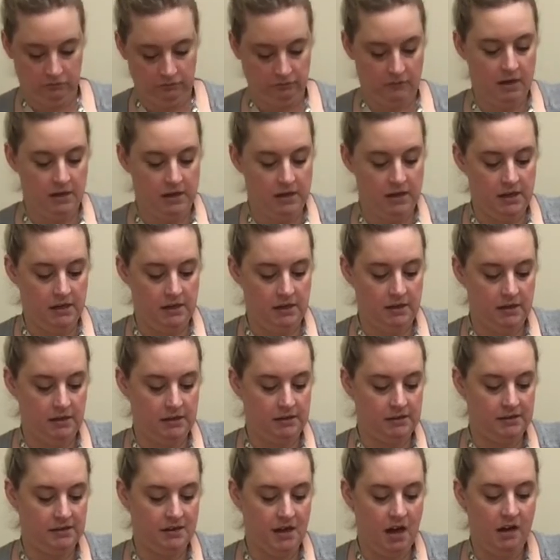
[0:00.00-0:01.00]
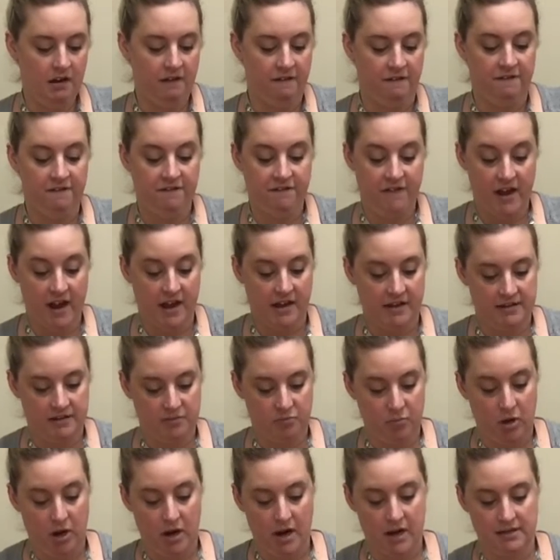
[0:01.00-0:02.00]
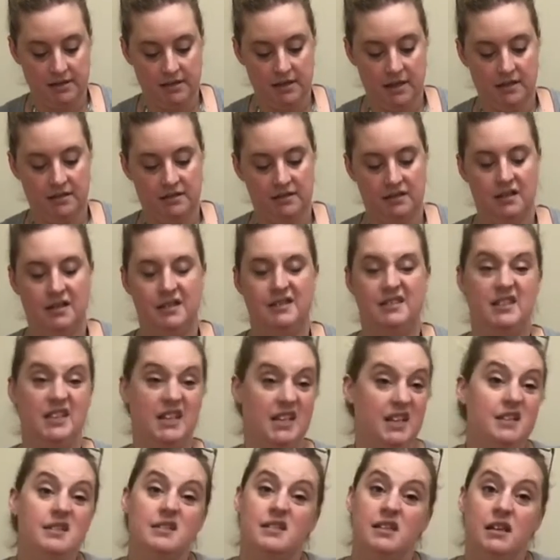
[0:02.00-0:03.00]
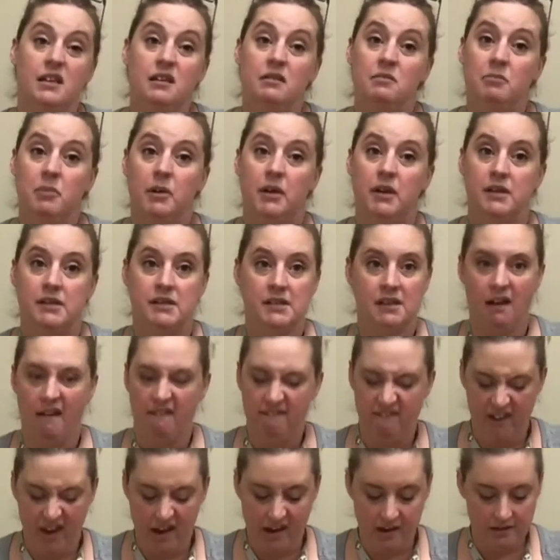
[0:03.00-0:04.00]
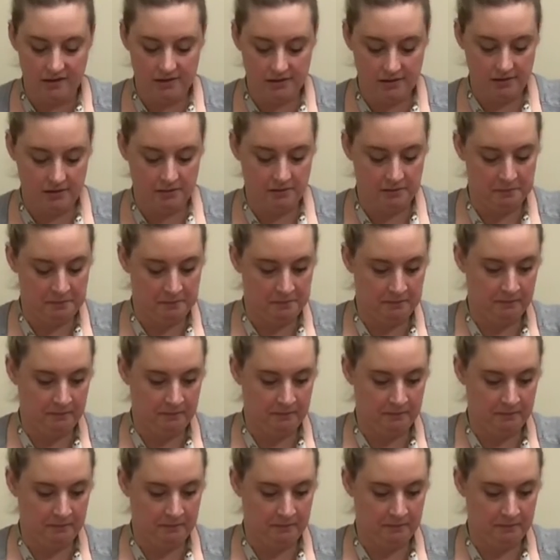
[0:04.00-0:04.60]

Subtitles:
And it's not a fast process. It's easy, but it's not fast.